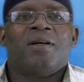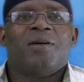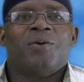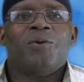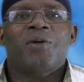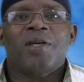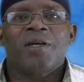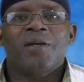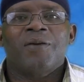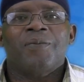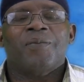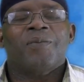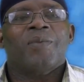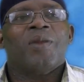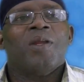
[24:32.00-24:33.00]
Okay?
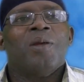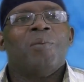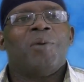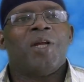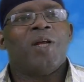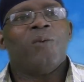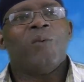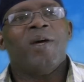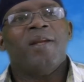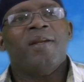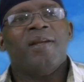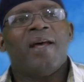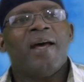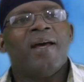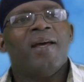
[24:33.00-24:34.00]
But then when
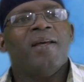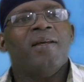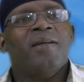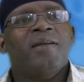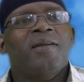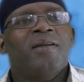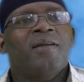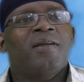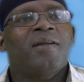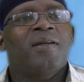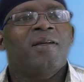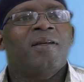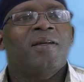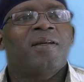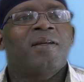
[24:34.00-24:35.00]
I
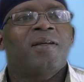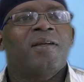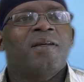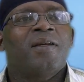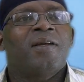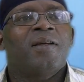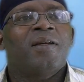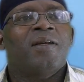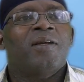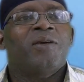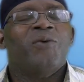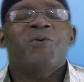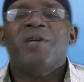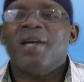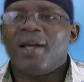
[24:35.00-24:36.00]

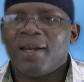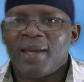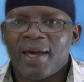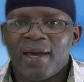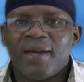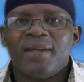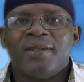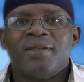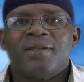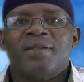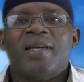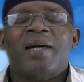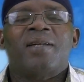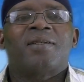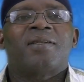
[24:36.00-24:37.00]
realized
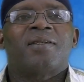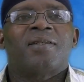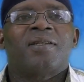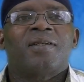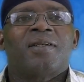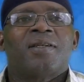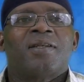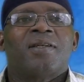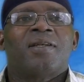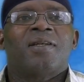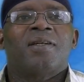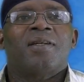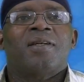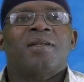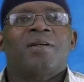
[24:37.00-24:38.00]
that
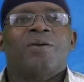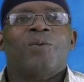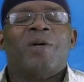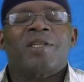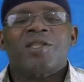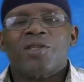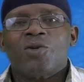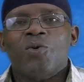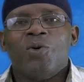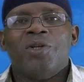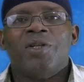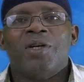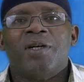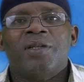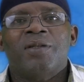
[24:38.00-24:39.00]
what is going
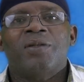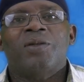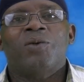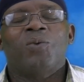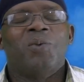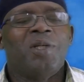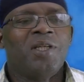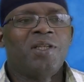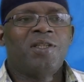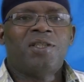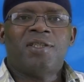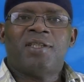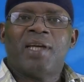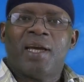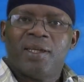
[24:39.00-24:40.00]
on with the
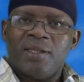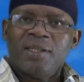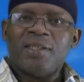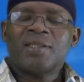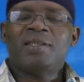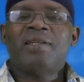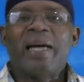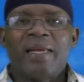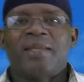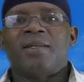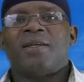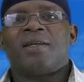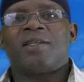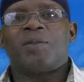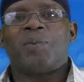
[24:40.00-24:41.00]
Chinese garlic
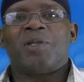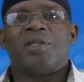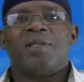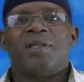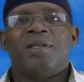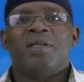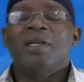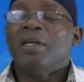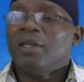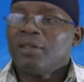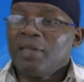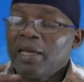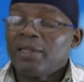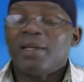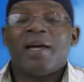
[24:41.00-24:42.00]
especially,
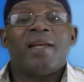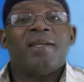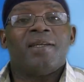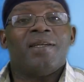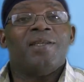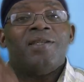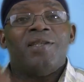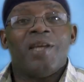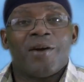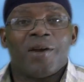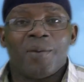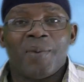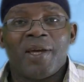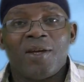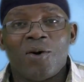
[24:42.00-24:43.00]
that garlic is there
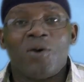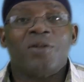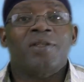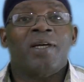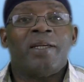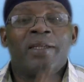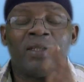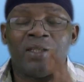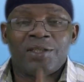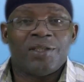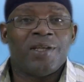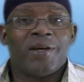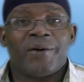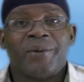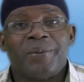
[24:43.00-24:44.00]
in my counter and it is
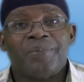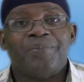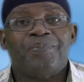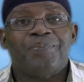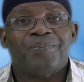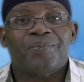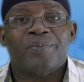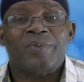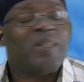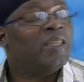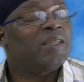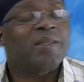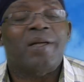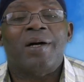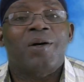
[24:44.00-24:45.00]
there.
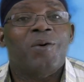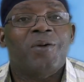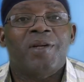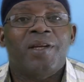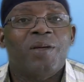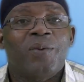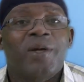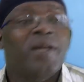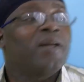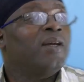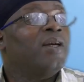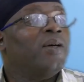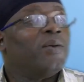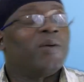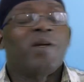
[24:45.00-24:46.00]
It's not going anywhere.
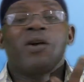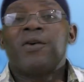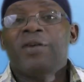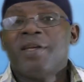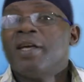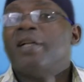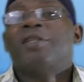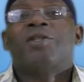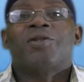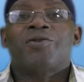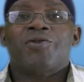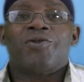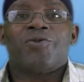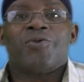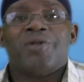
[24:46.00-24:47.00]
Already I'll
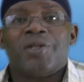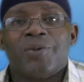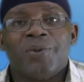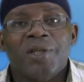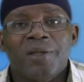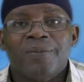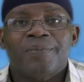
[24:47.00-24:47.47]
just throw it away.